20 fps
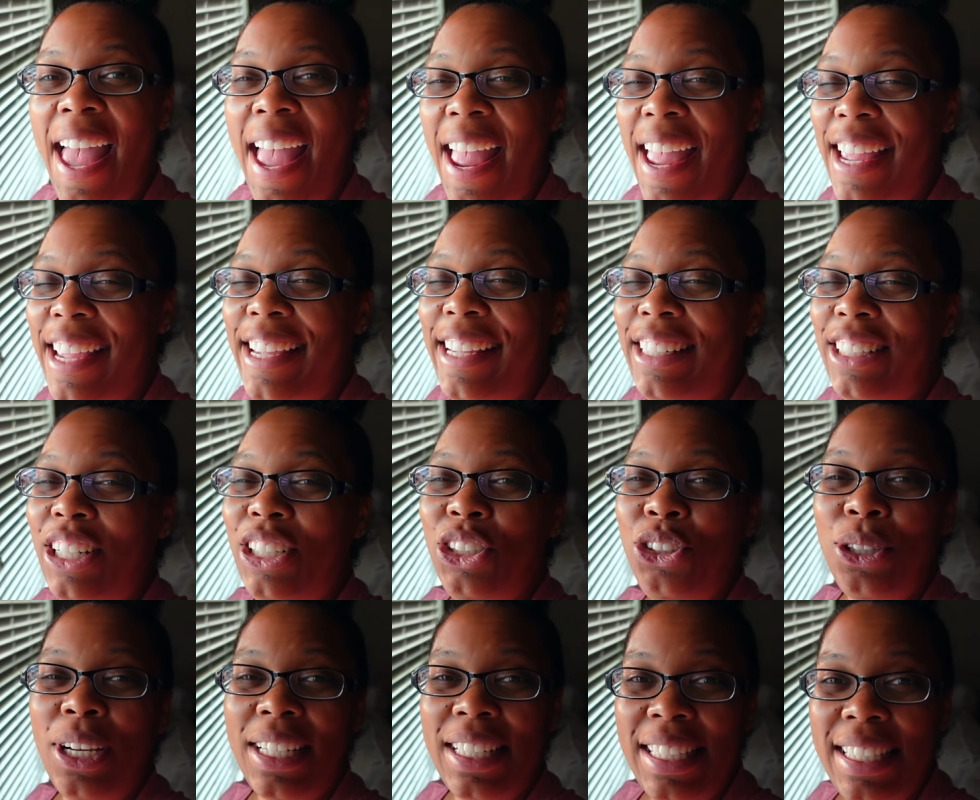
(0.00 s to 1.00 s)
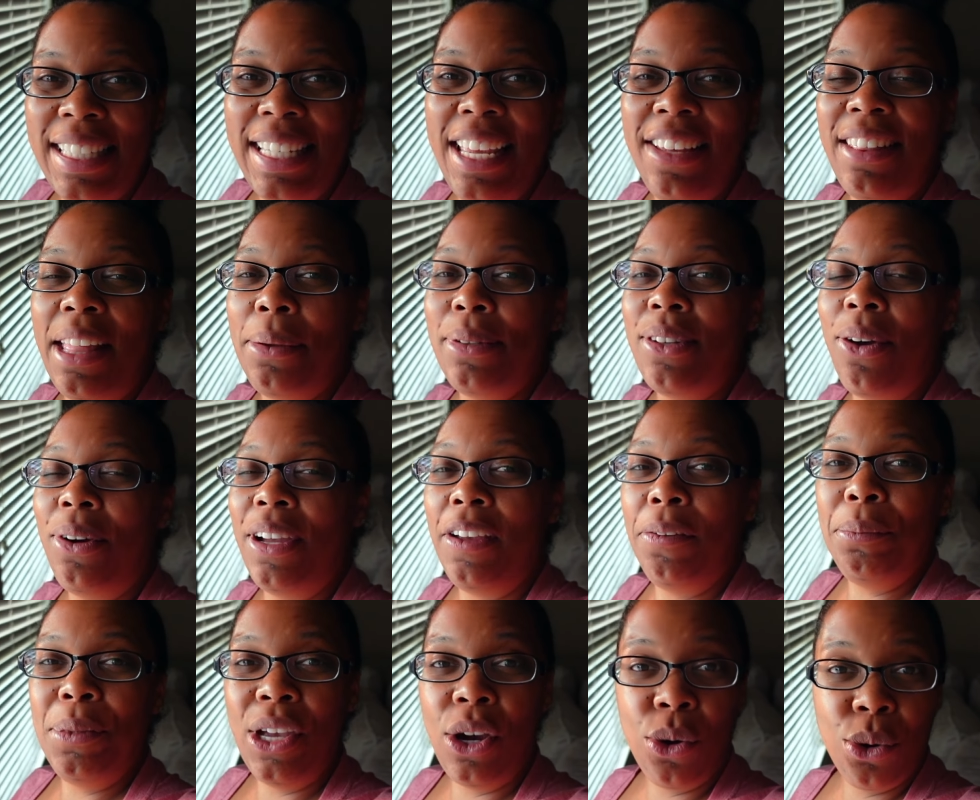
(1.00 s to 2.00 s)
and try to see if they was going to
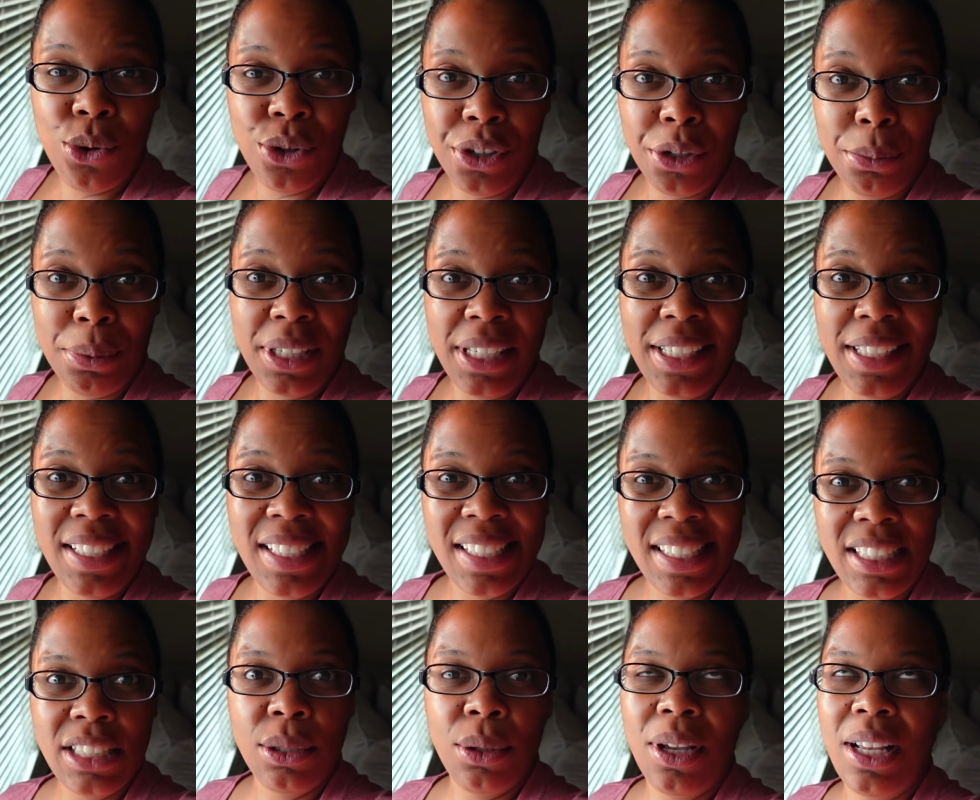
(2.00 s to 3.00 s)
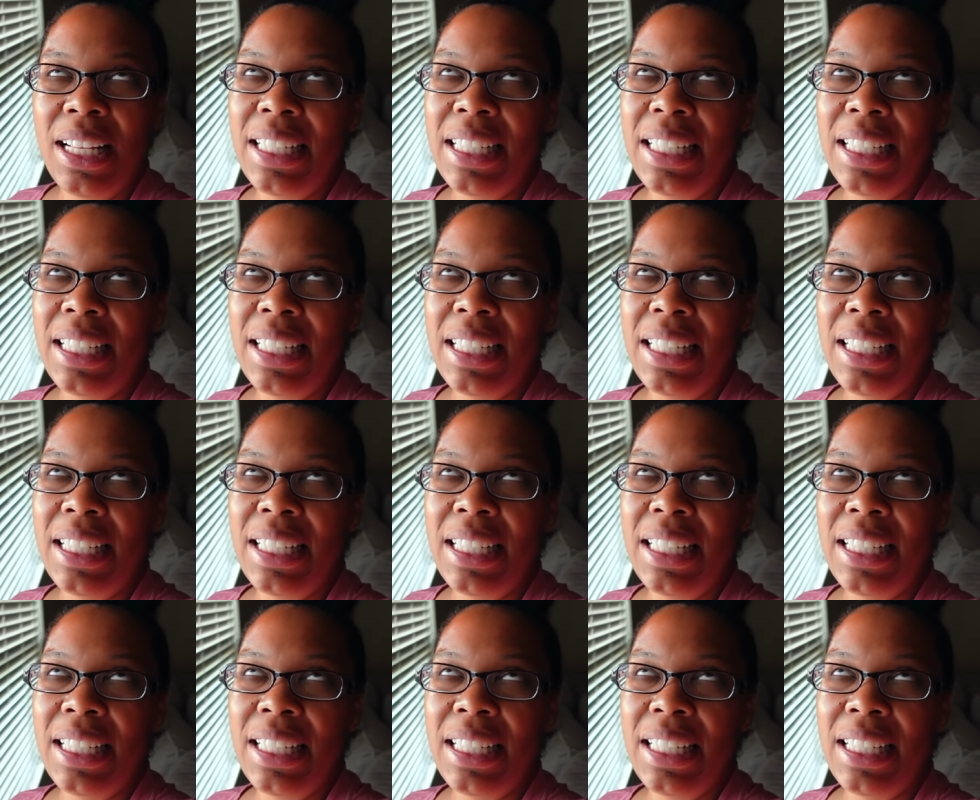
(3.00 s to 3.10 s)
give me an order because